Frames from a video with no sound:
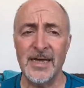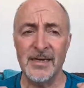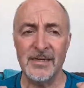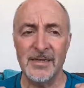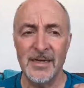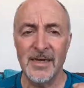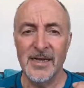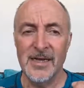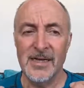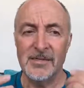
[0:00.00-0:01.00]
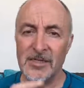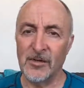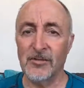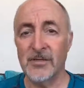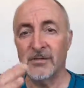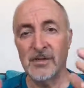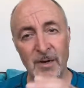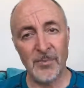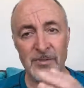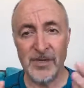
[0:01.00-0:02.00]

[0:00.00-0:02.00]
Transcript: and single and couple